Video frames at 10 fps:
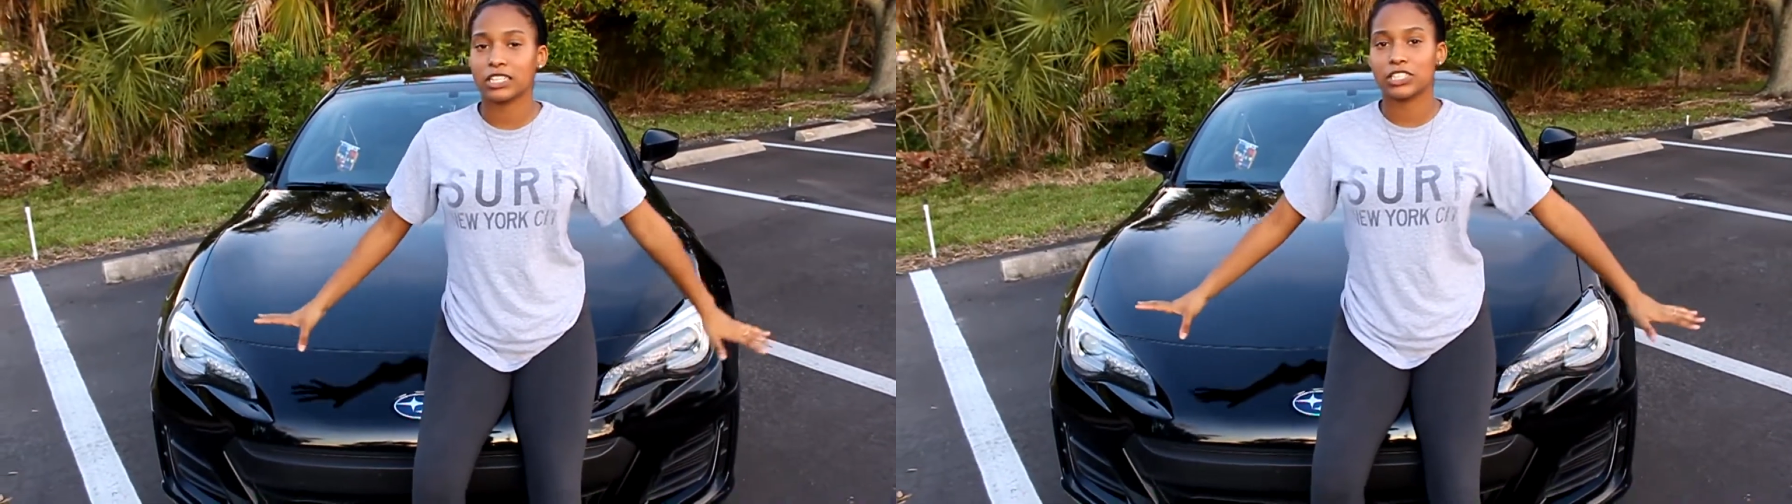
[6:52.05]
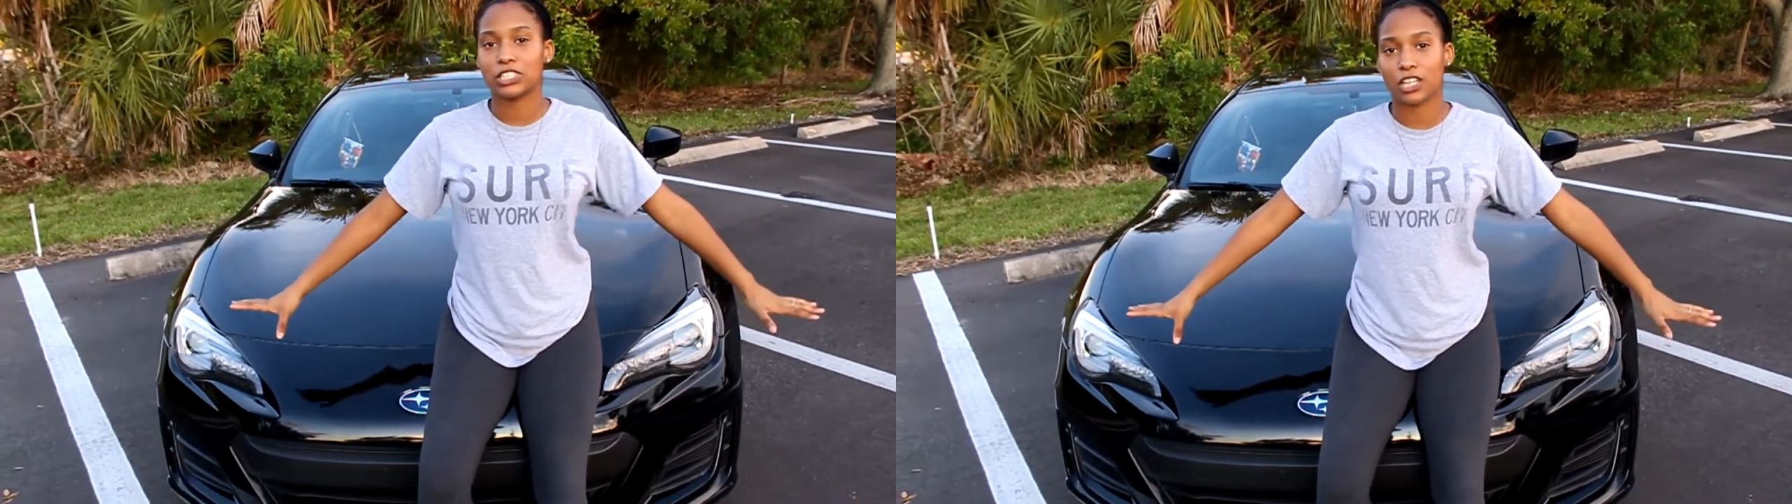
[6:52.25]

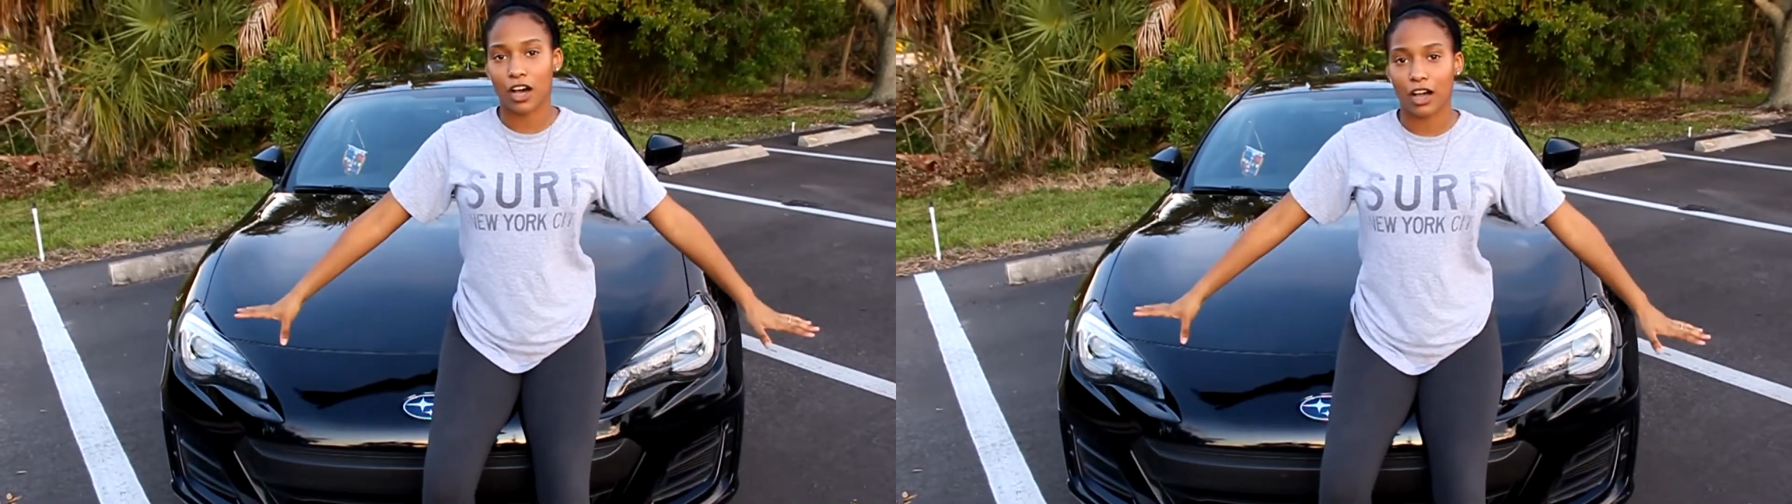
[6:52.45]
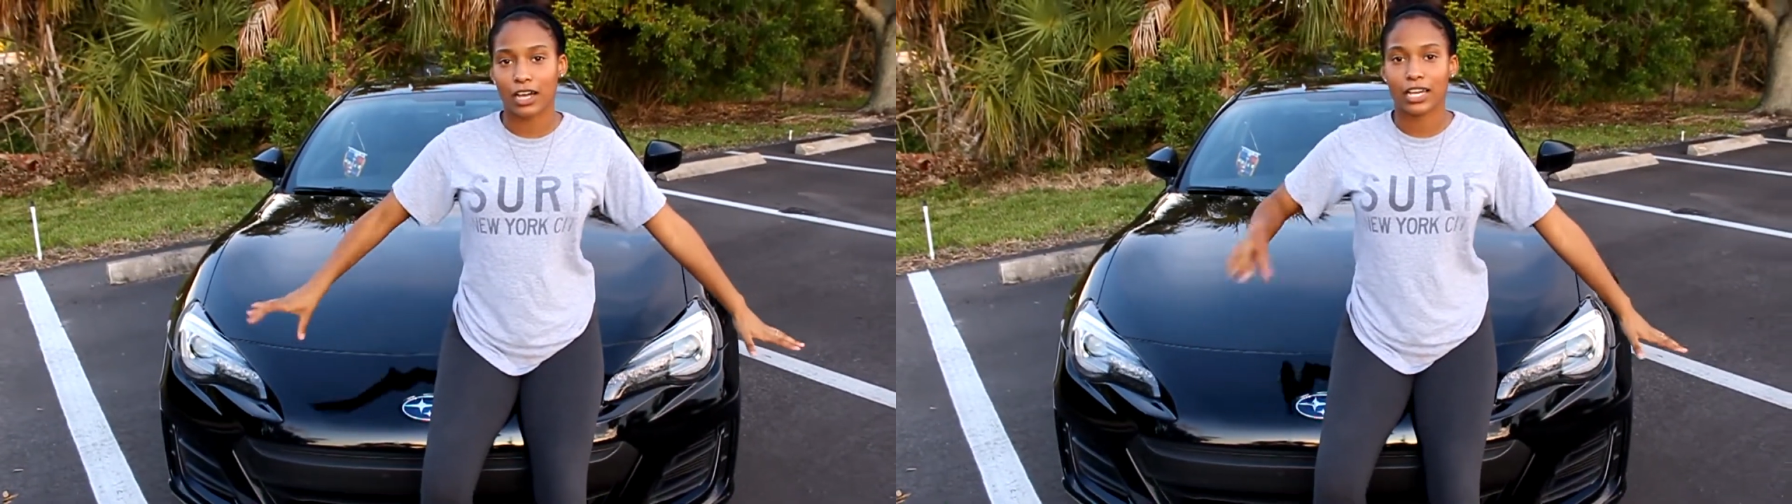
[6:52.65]

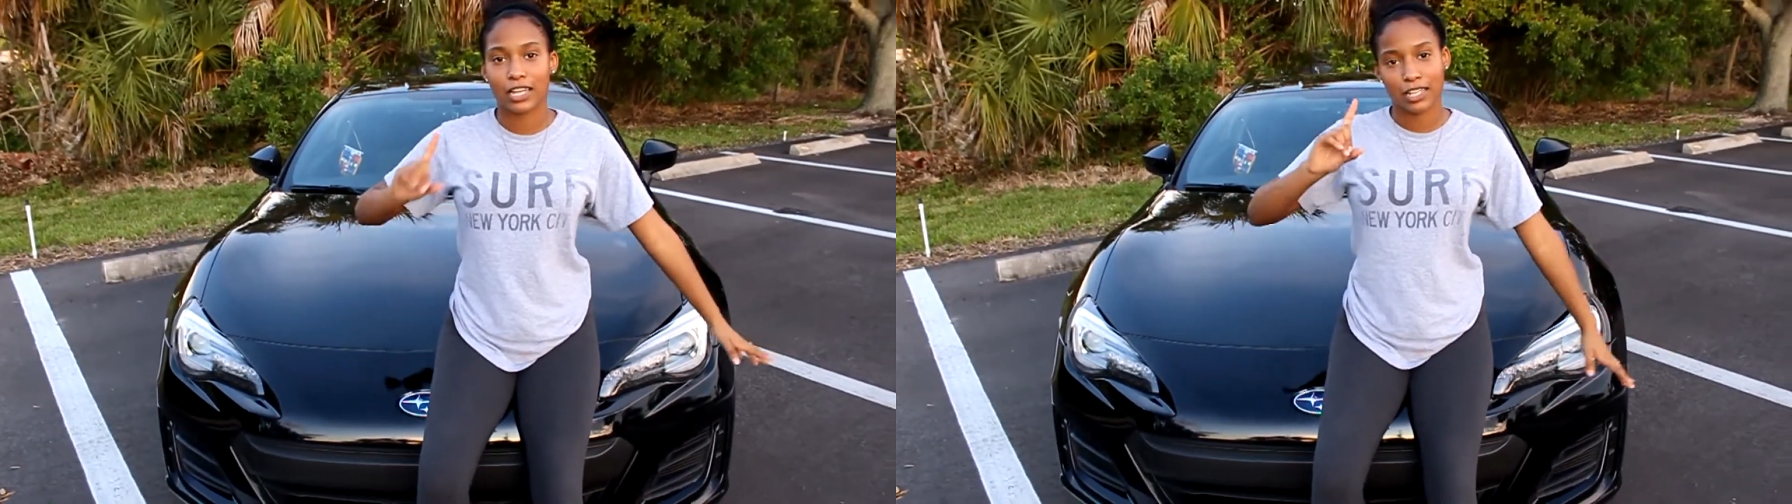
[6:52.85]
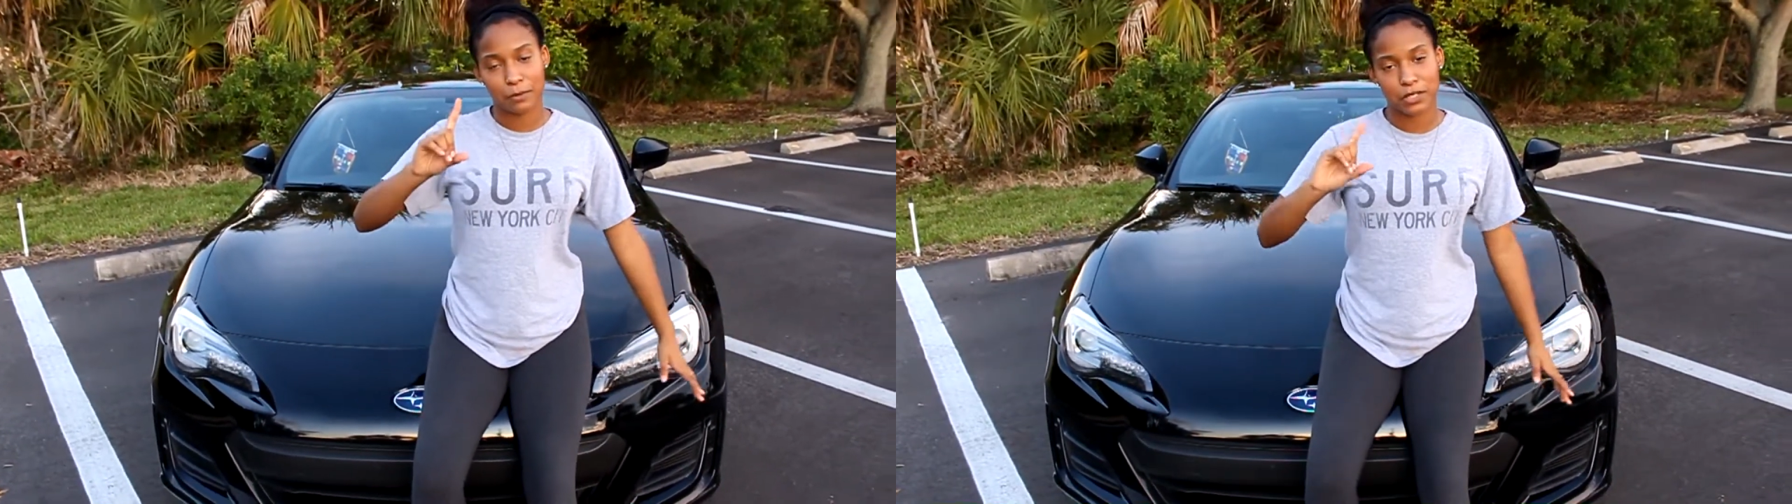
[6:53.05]
stock.
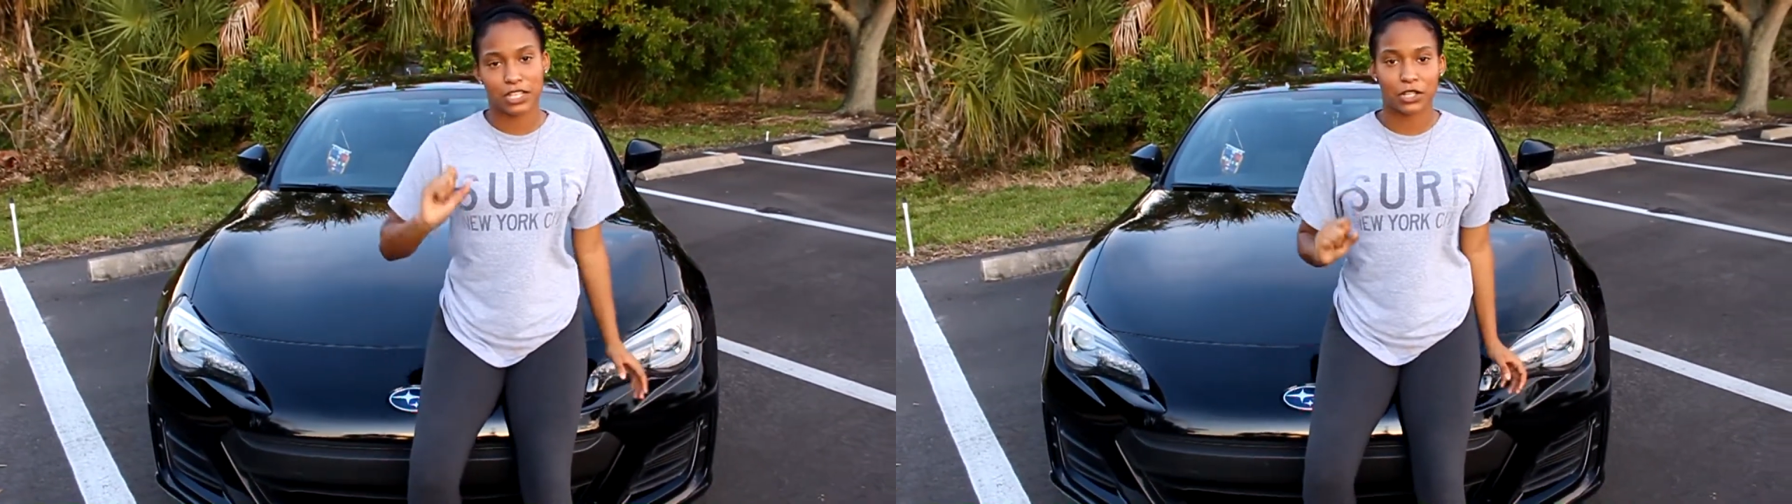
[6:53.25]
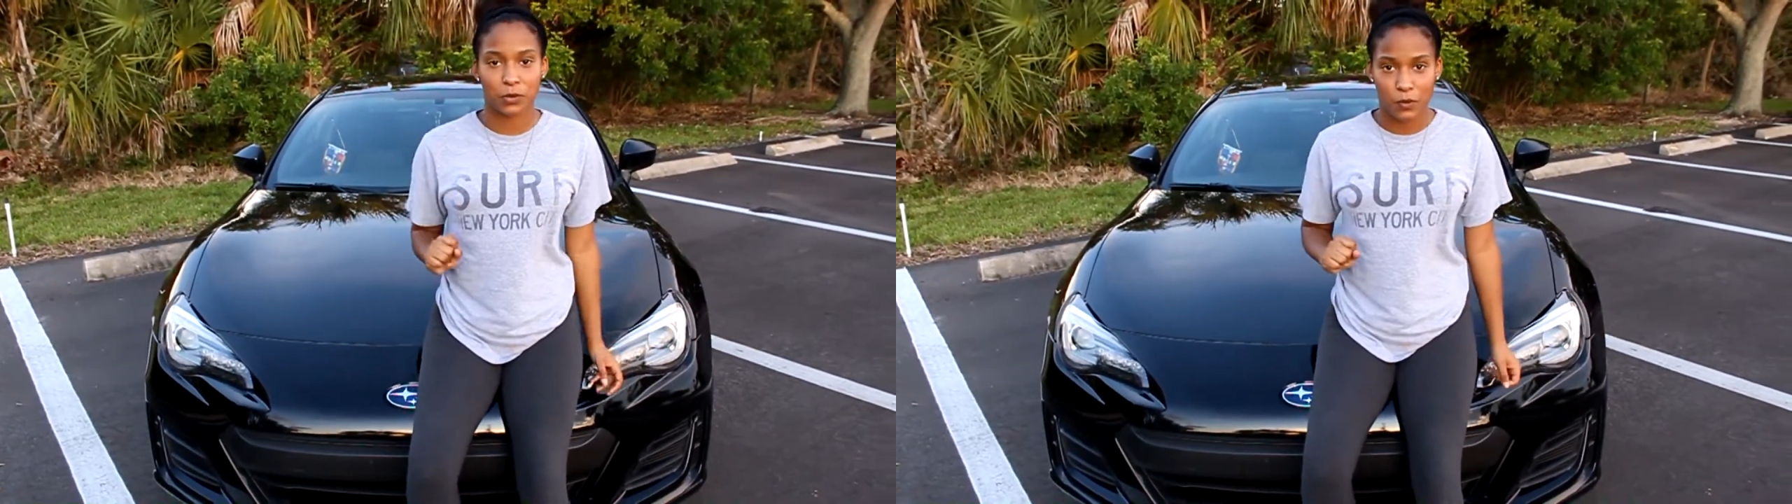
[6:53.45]
Let me
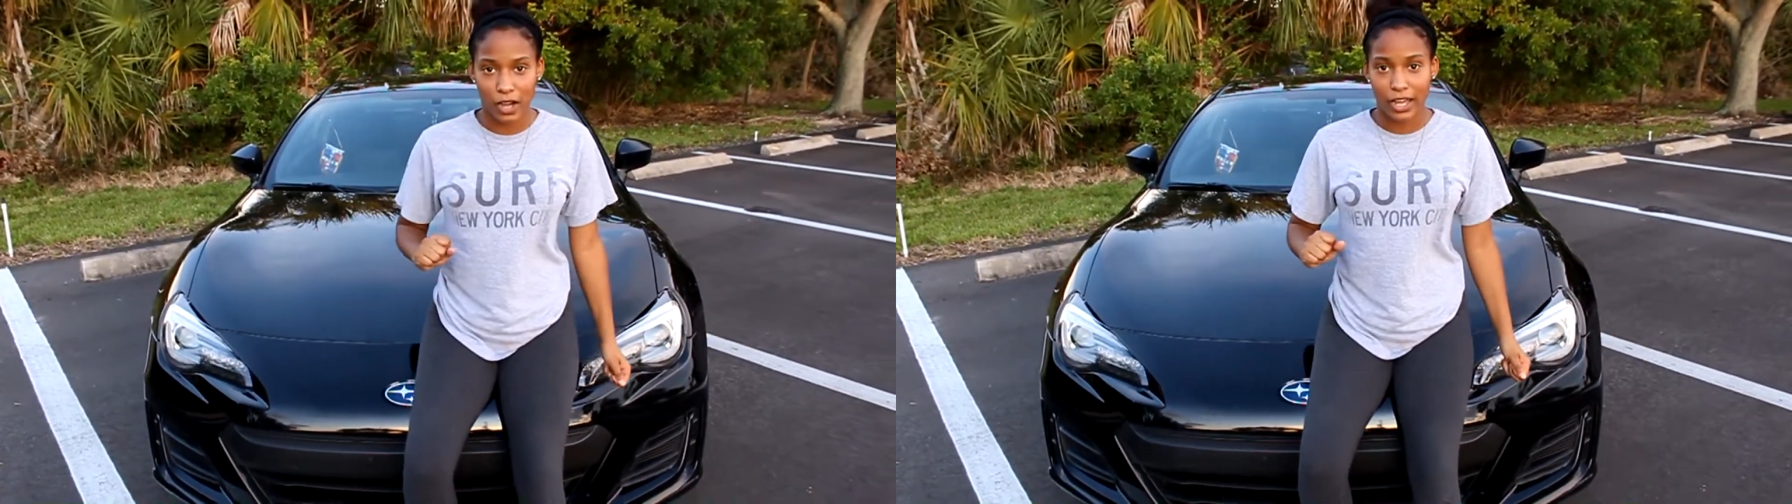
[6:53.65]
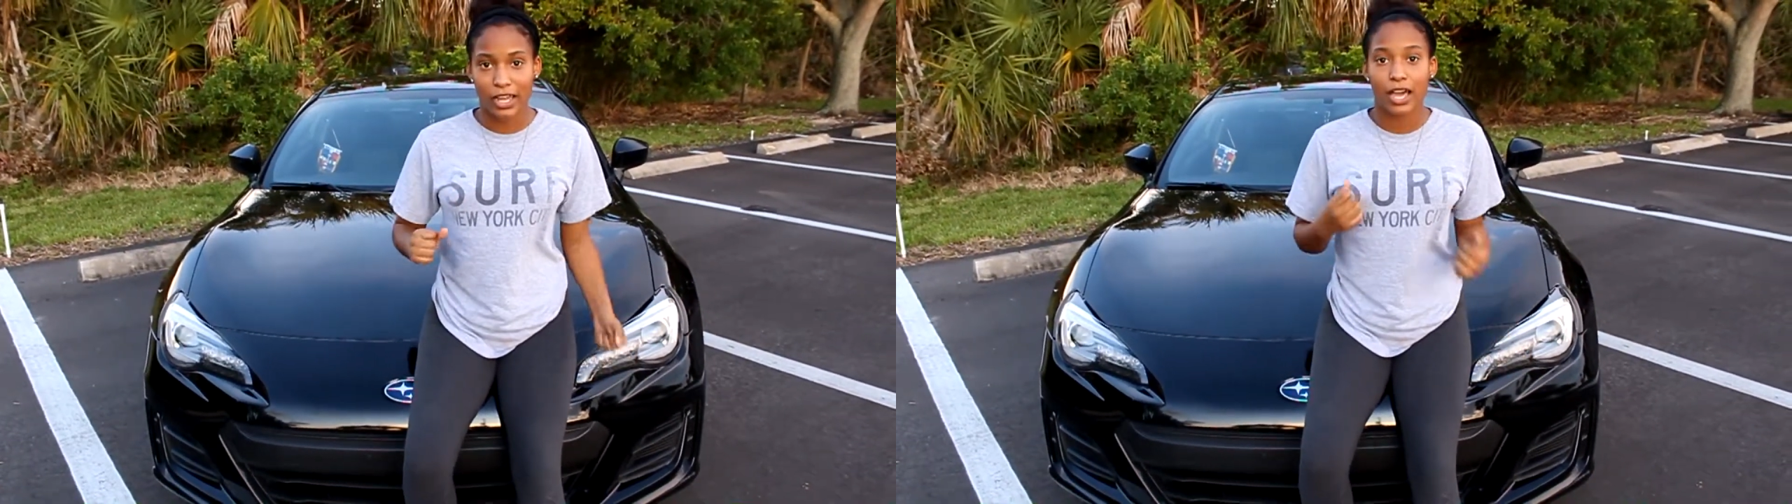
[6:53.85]
tell you why.